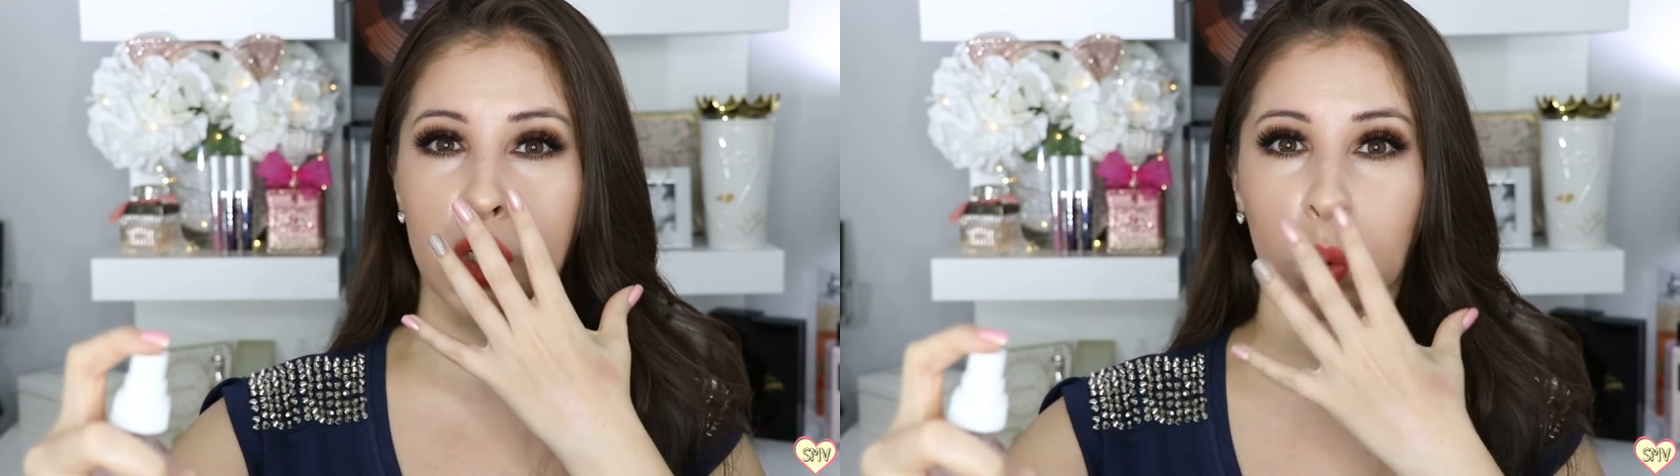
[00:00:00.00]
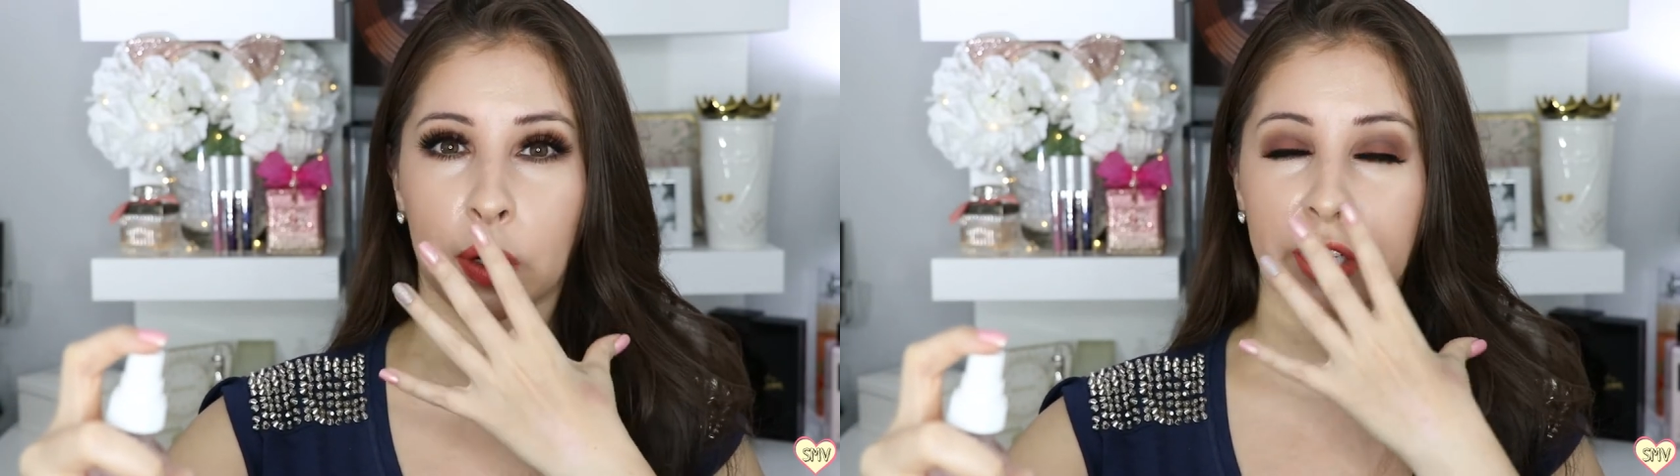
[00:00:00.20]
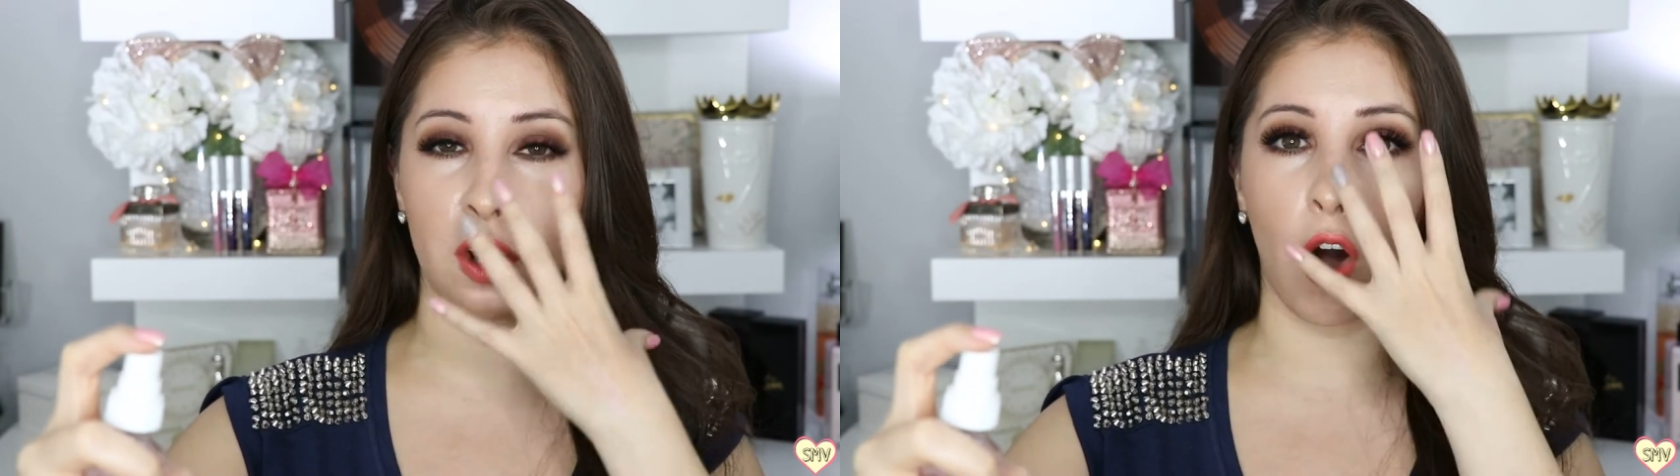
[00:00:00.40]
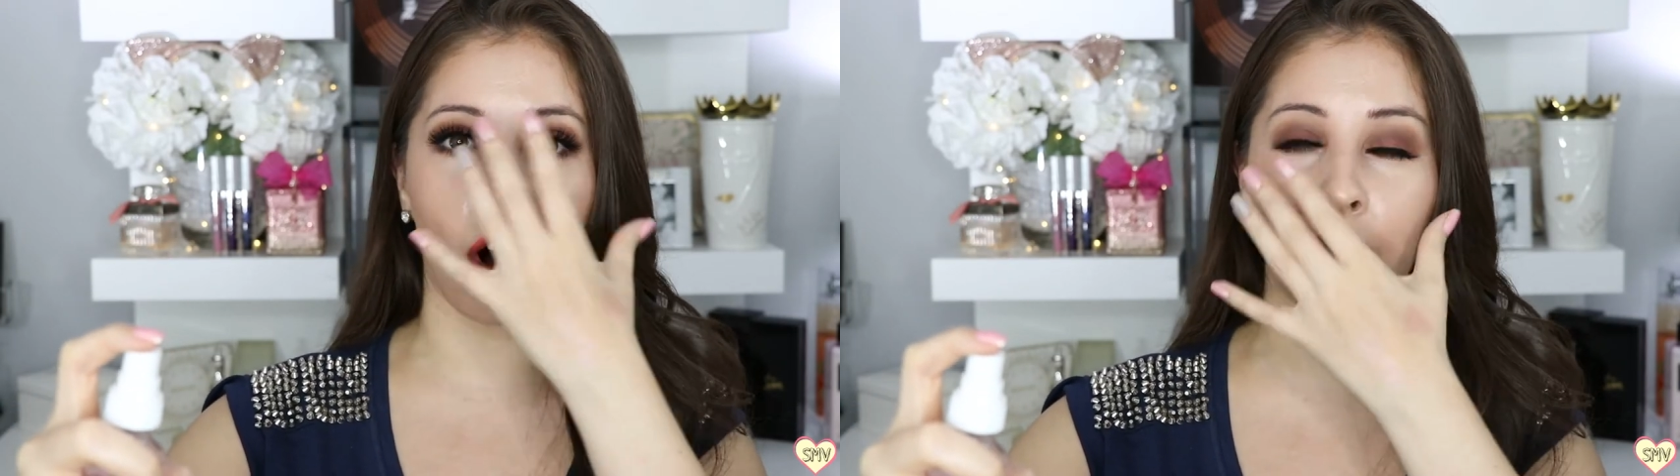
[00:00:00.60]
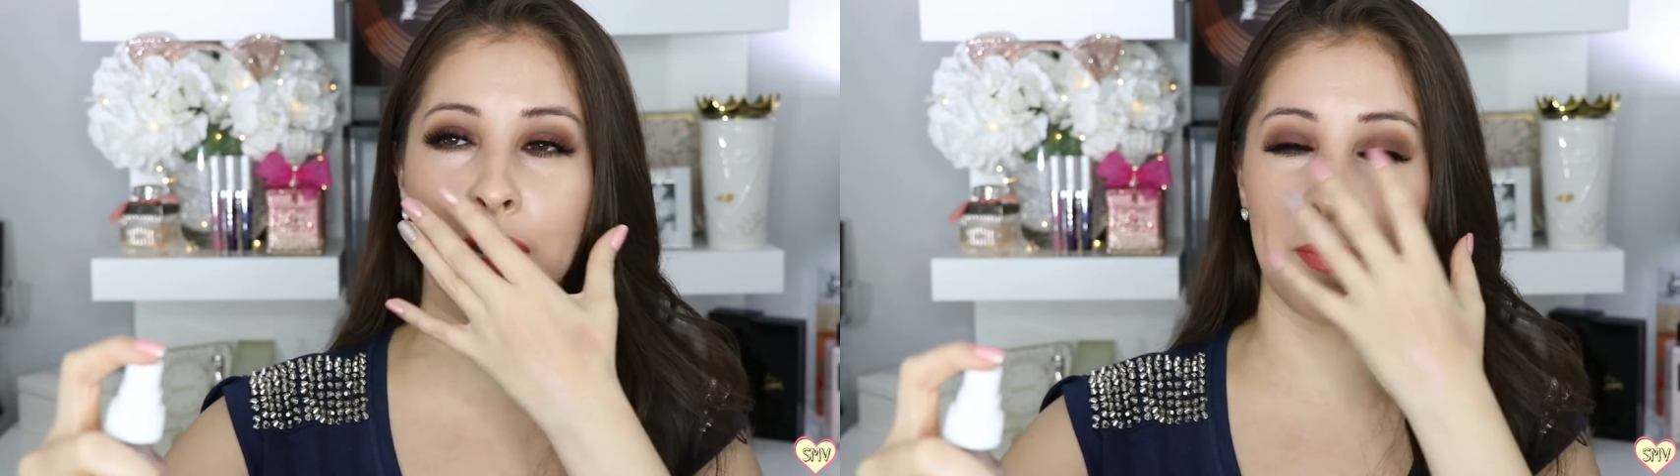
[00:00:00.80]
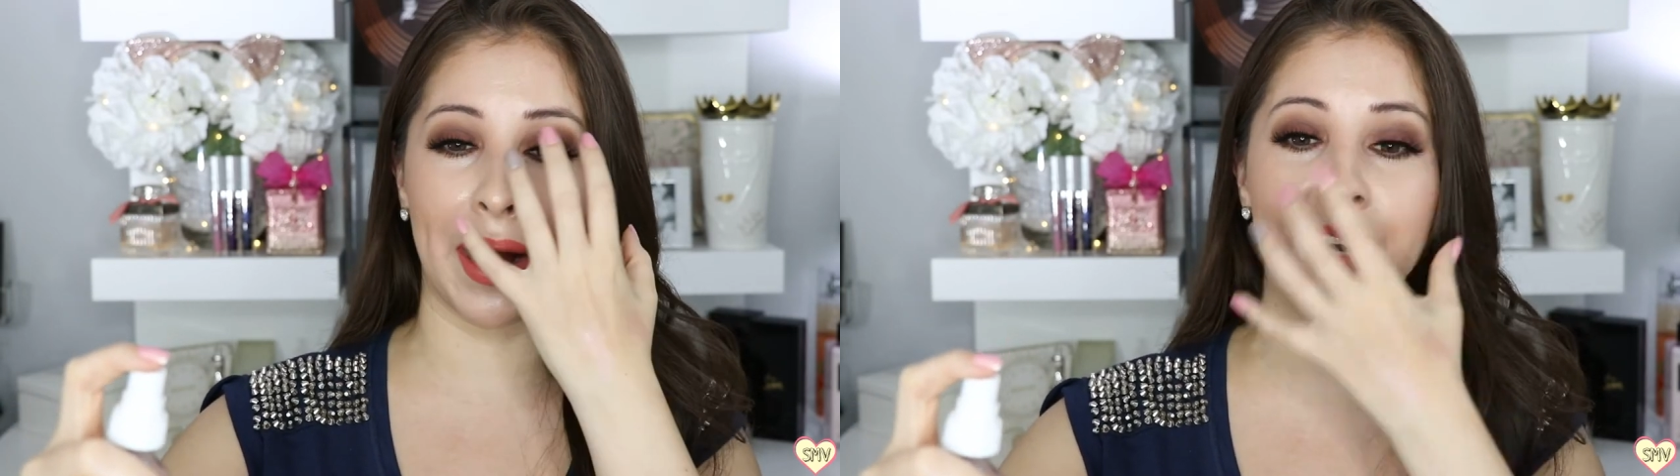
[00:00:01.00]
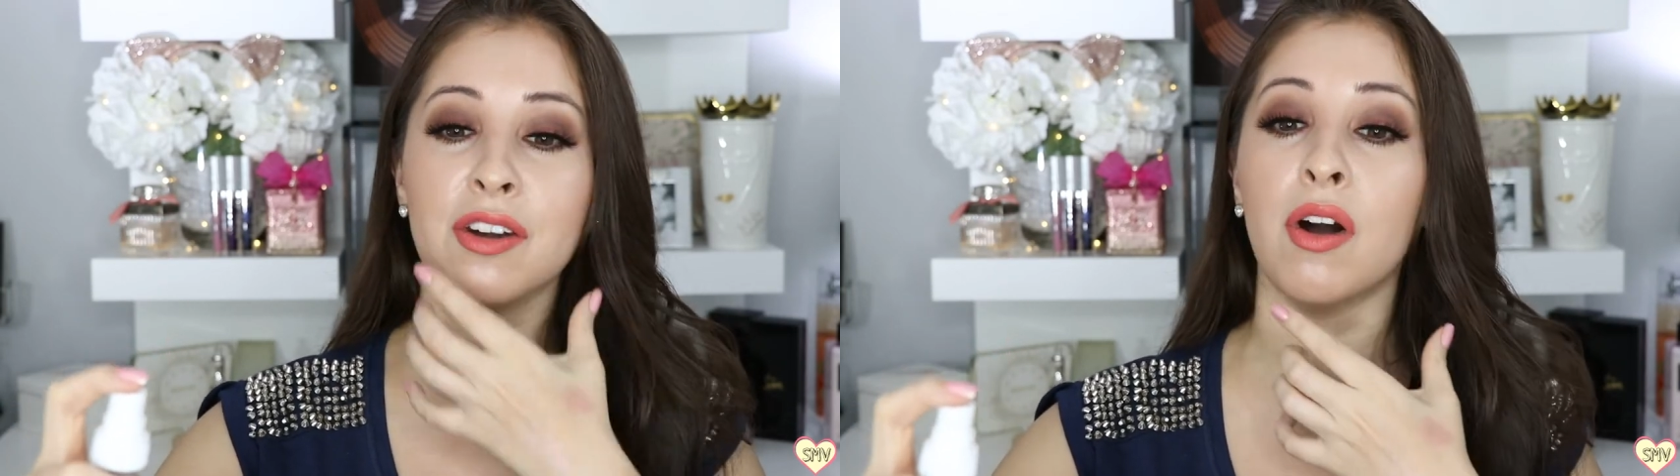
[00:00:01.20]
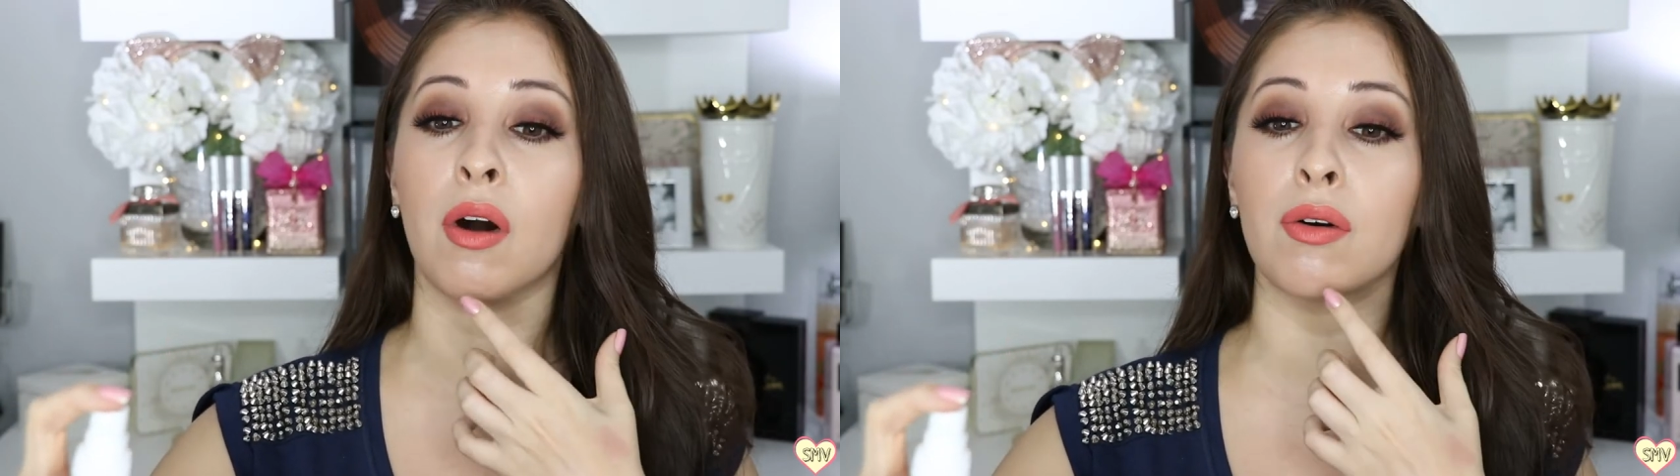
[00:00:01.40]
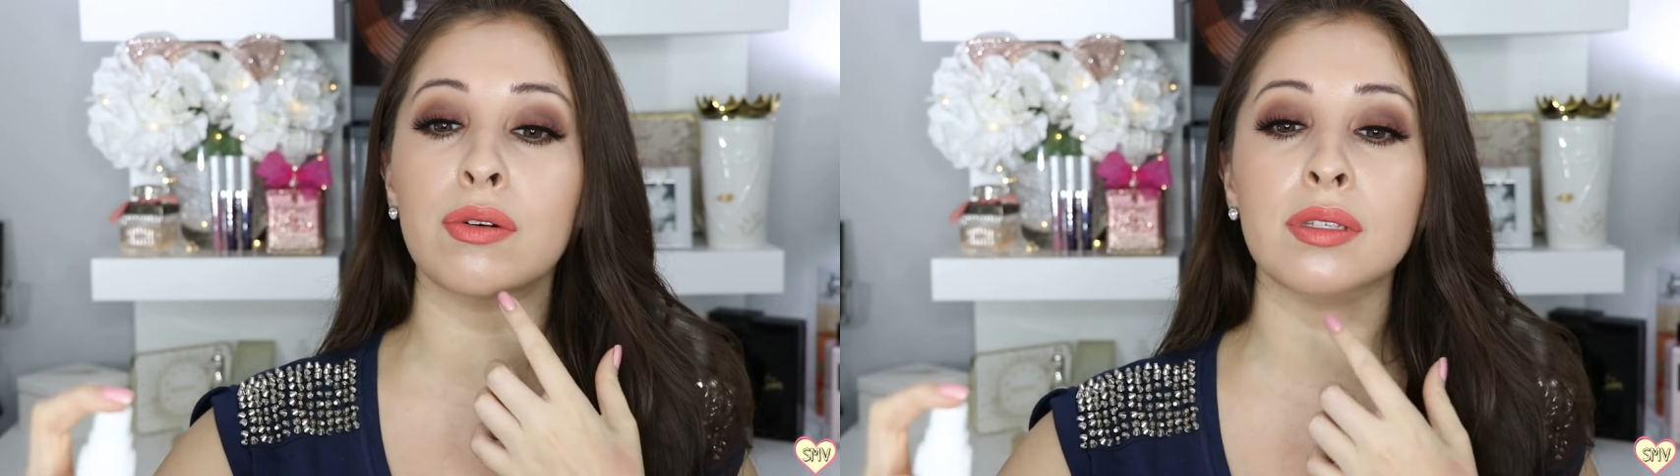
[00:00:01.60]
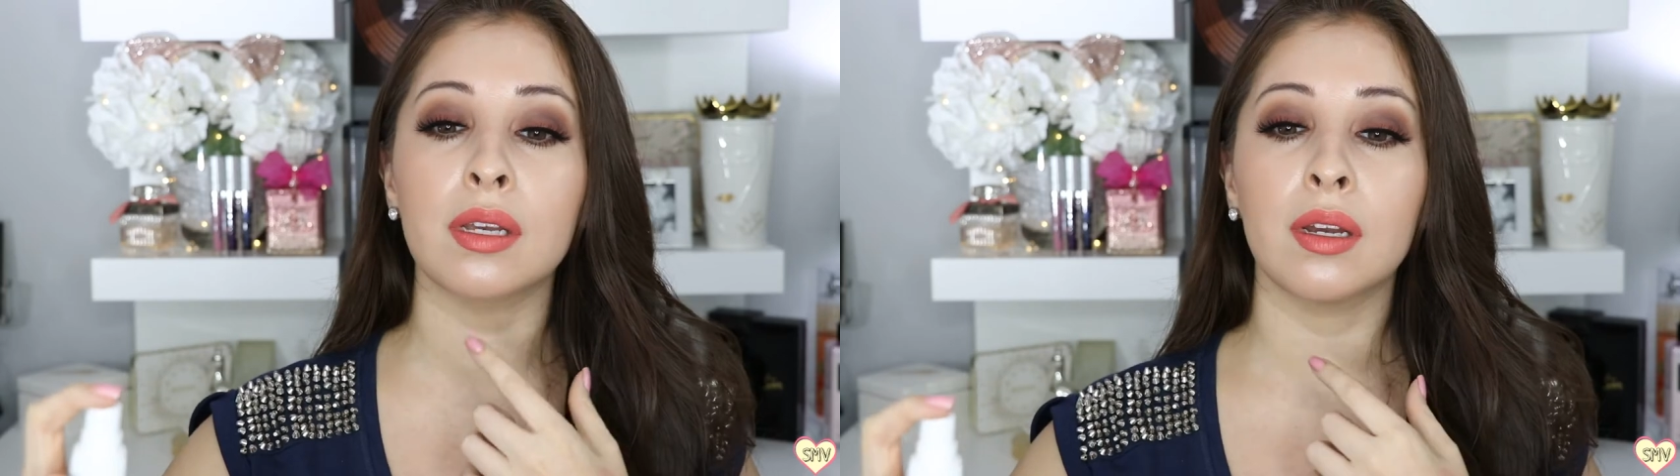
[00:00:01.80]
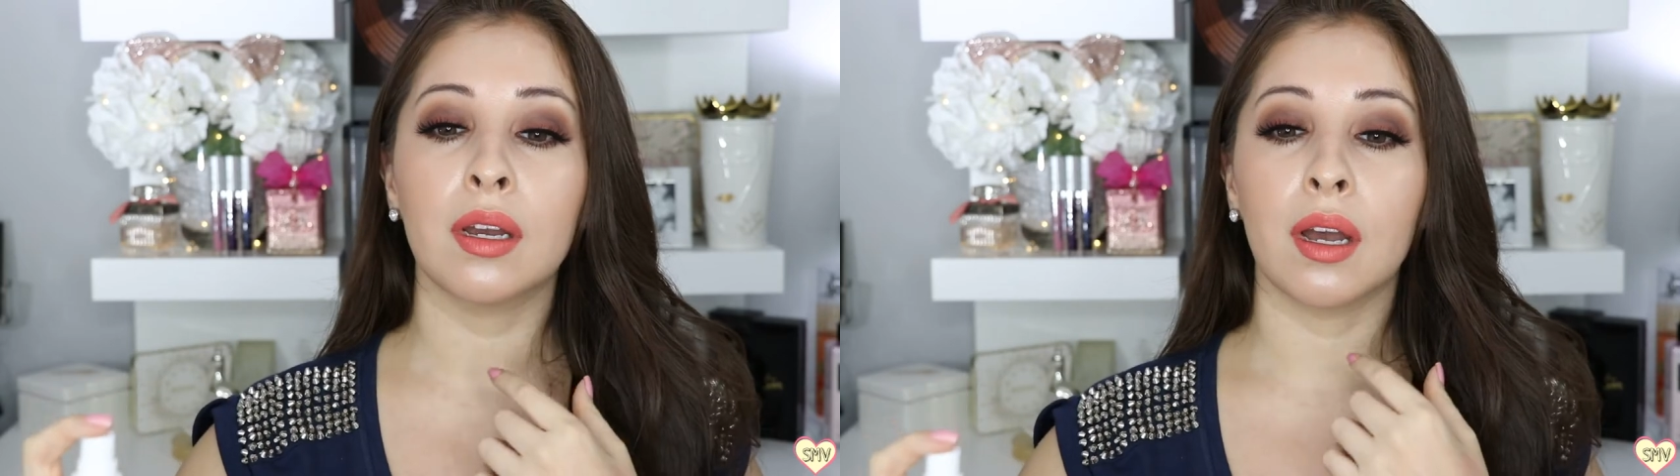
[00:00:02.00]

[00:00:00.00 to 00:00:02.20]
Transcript: squirted all in my nose.